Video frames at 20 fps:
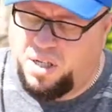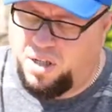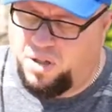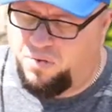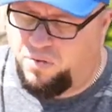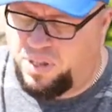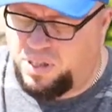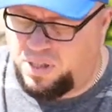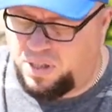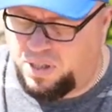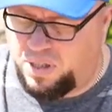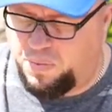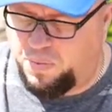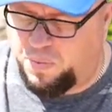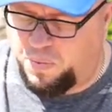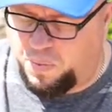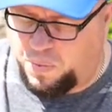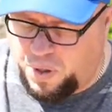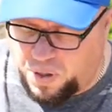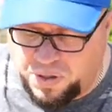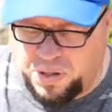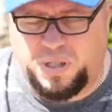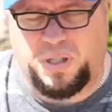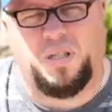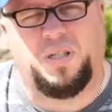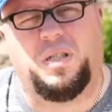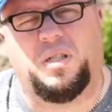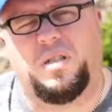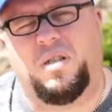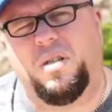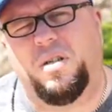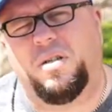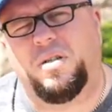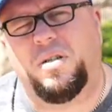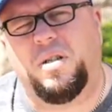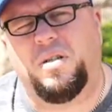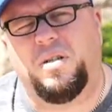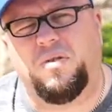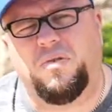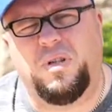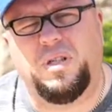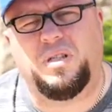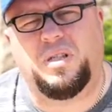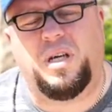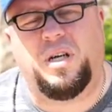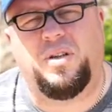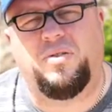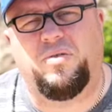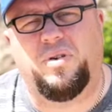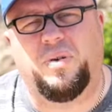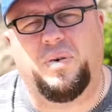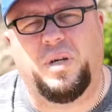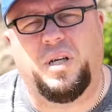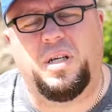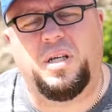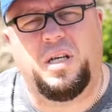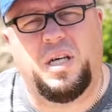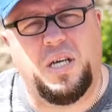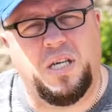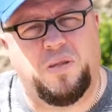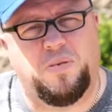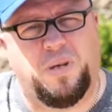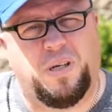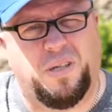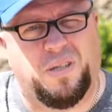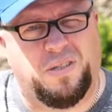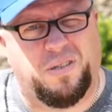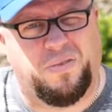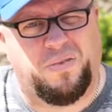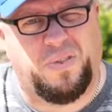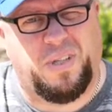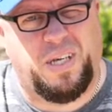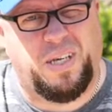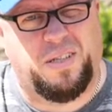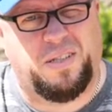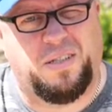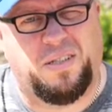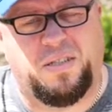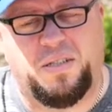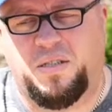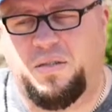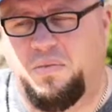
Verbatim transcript: The reason it wasn't in disgust and the reason I threw it is because of this.